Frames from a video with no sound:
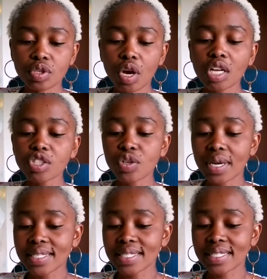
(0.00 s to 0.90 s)

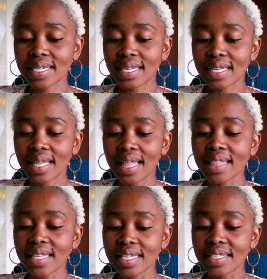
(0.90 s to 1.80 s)
Contrast
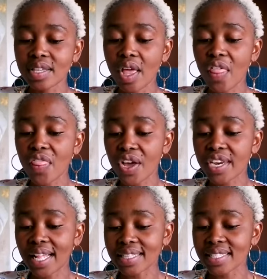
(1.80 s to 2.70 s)
this
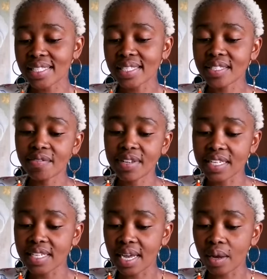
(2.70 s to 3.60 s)
third alternative
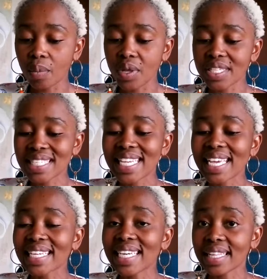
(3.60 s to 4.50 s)
leader with
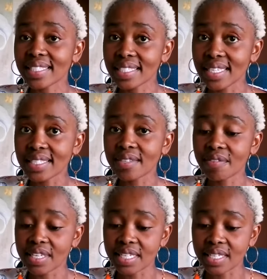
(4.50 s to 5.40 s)
second alternative
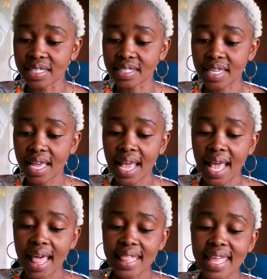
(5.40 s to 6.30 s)
leaders.
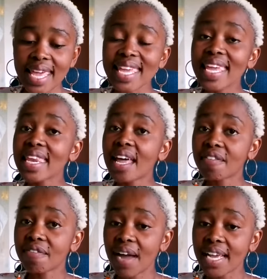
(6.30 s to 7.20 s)
They either
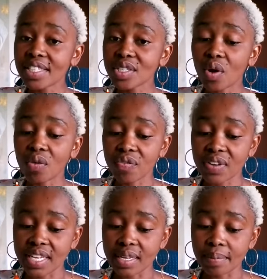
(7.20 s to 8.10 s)
fight or
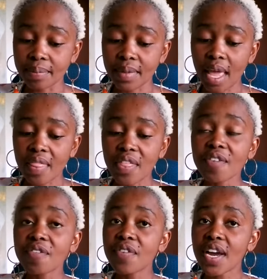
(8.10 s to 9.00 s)
flee.
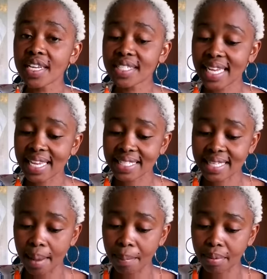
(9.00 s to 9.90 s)
The first
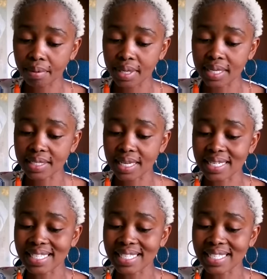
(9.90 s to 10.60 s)
example is